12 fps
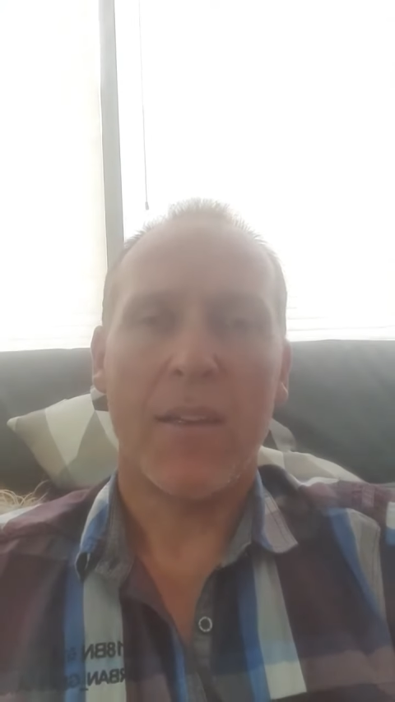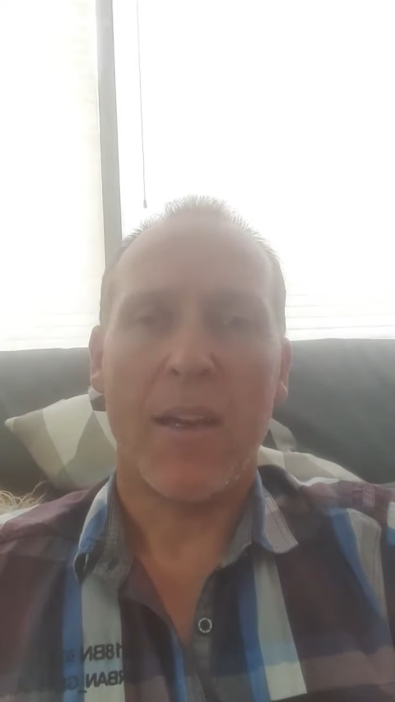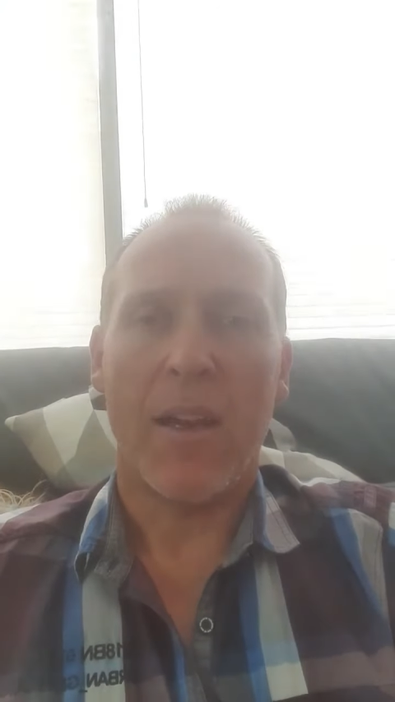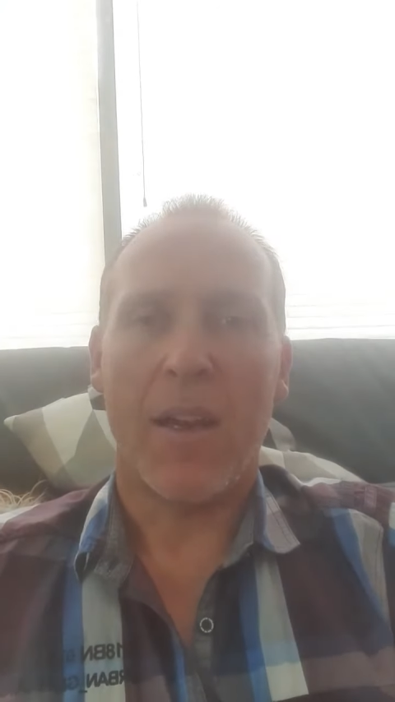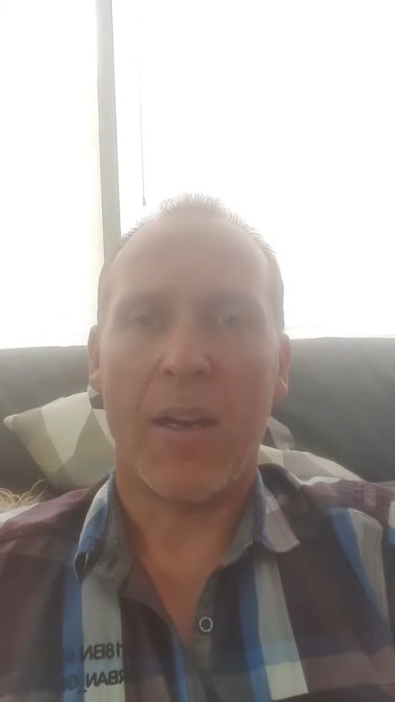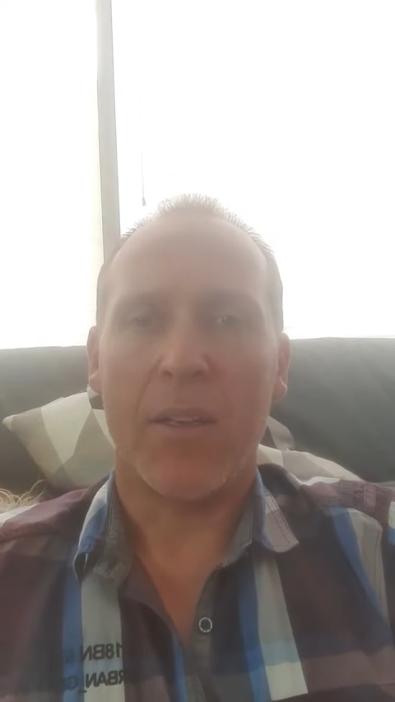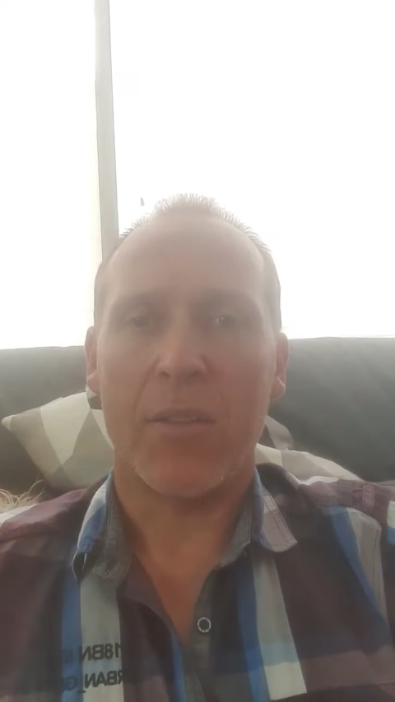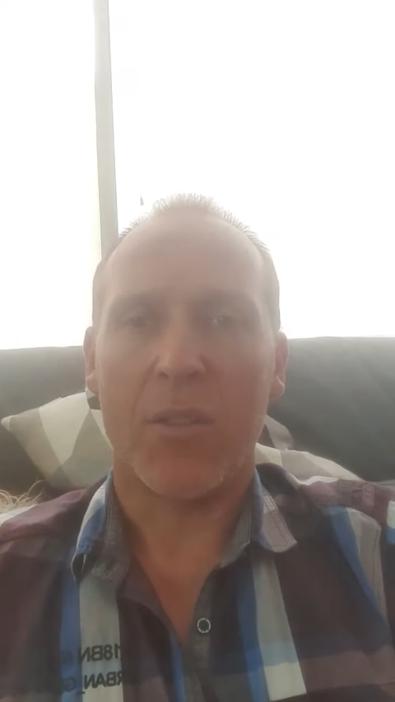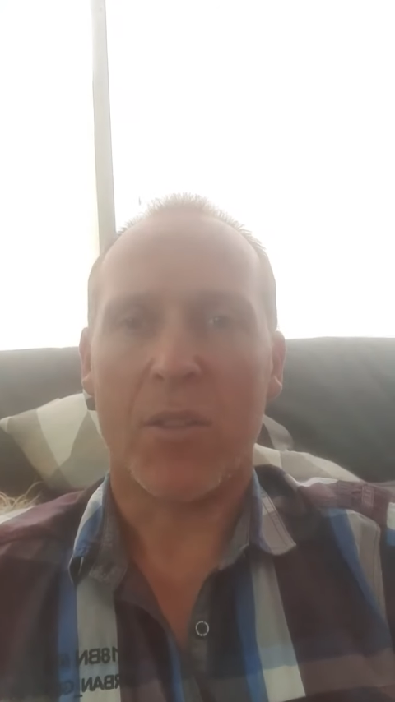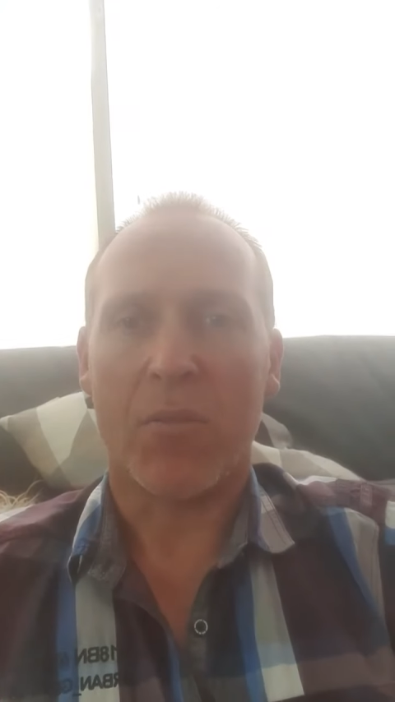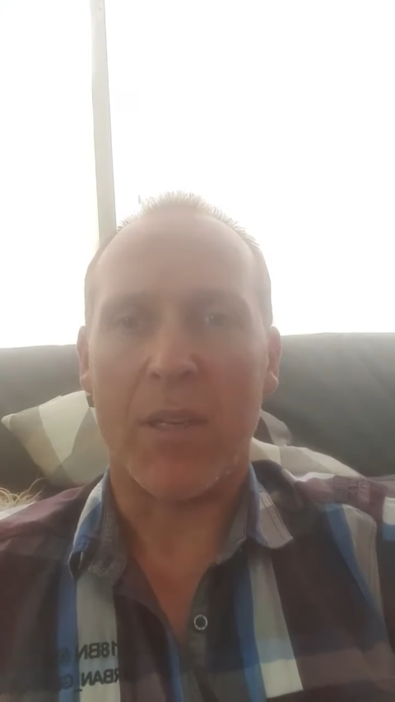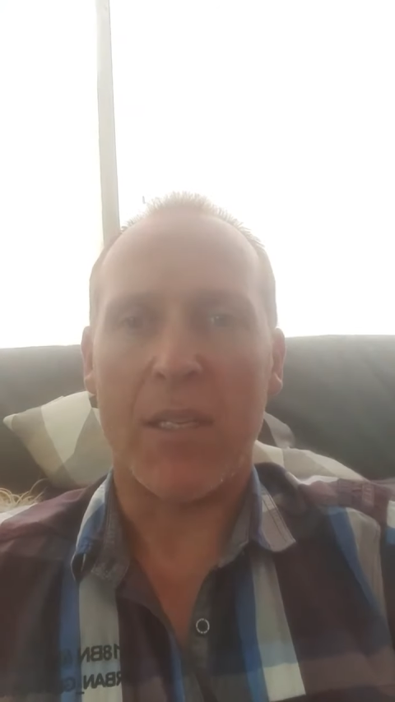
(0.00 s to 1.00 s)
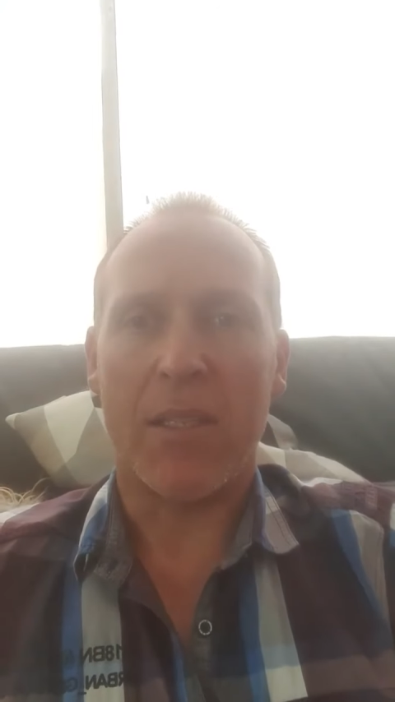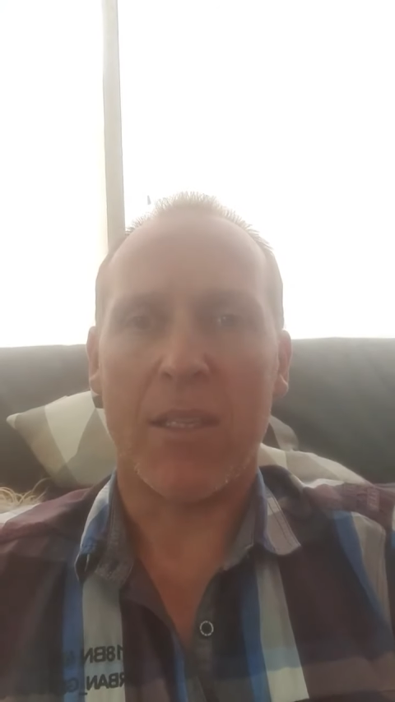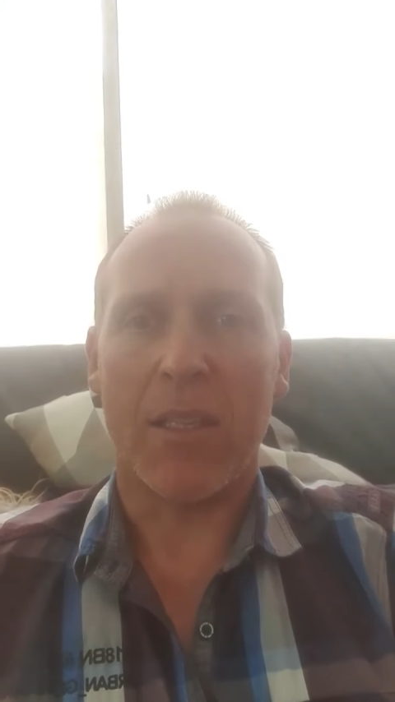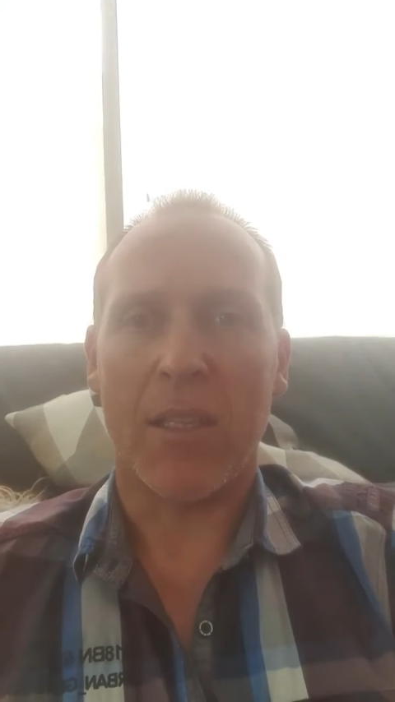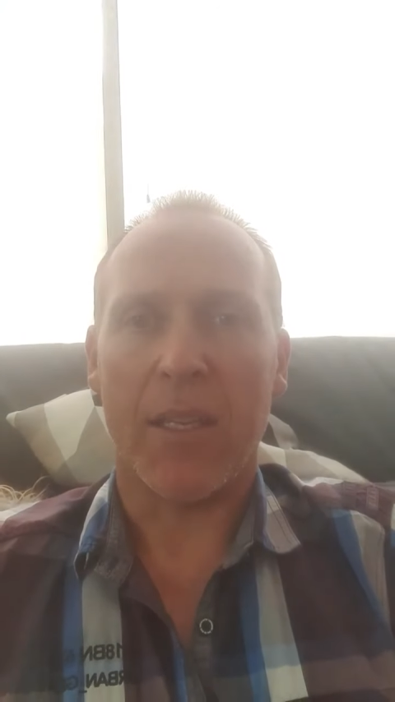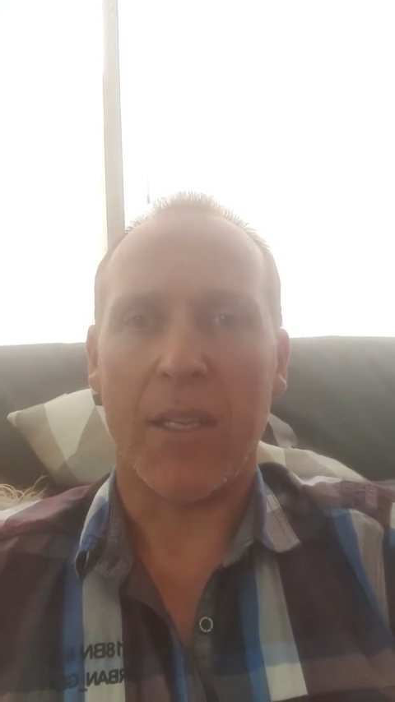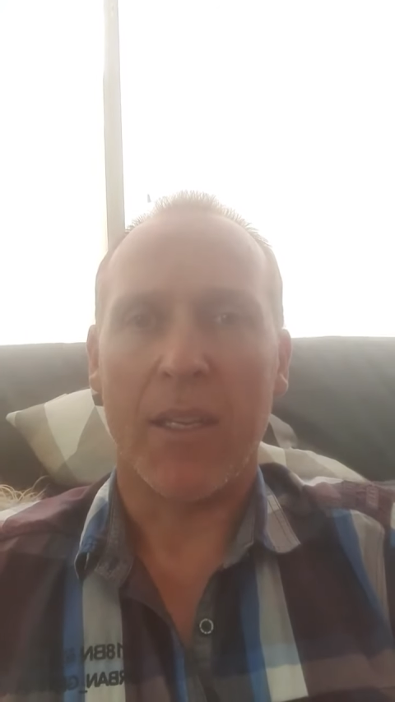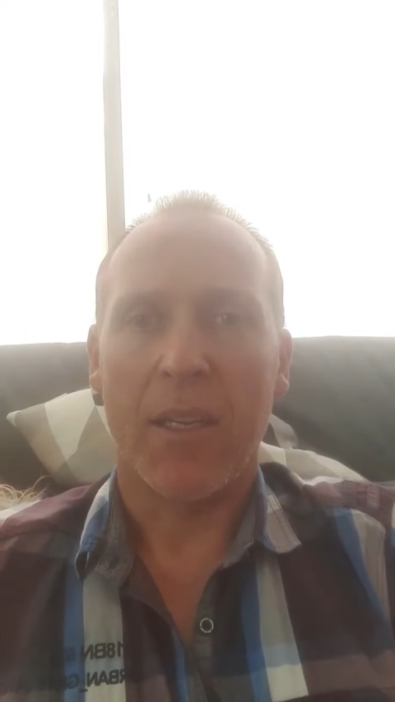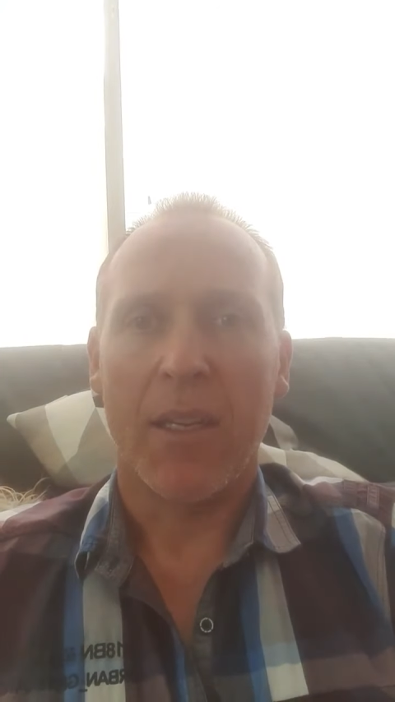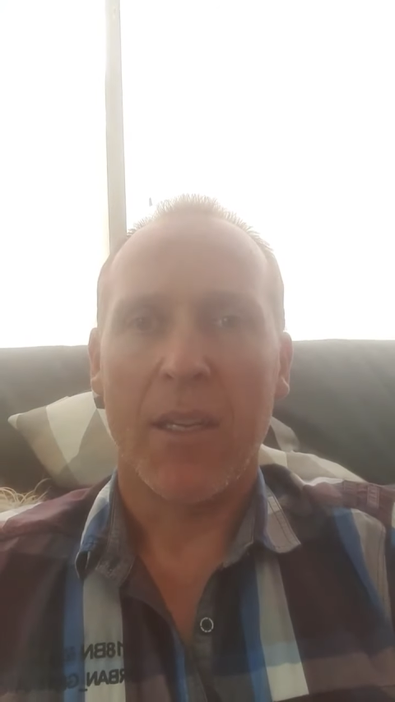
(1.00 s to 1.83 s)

uh, just recently,